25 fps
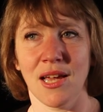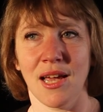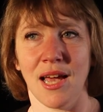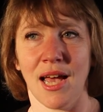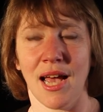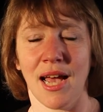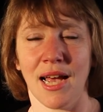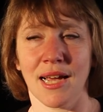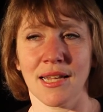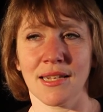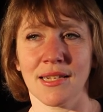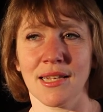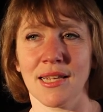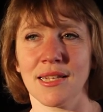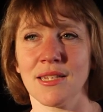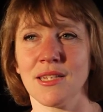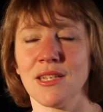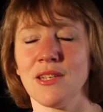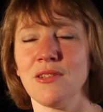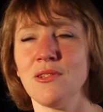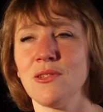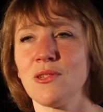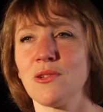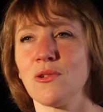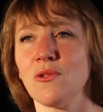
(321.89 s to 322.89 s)
and had
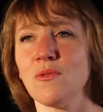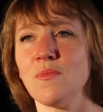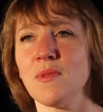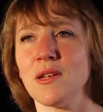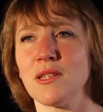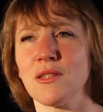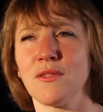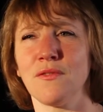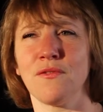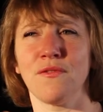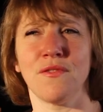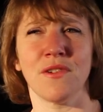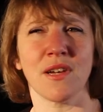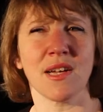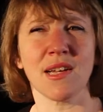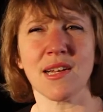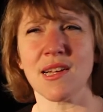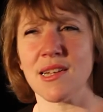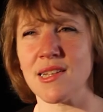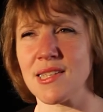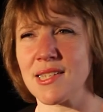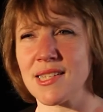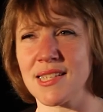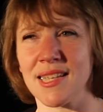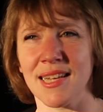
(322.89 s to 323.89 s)
used almost
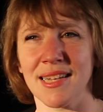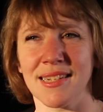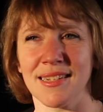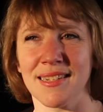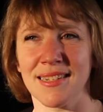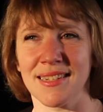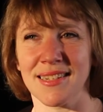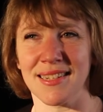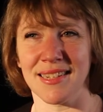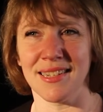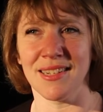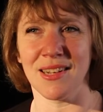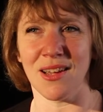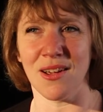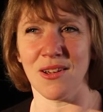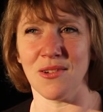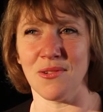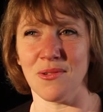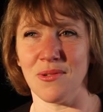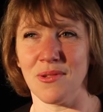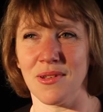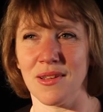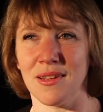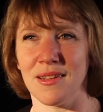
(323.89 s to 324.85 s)
verse. And, you know,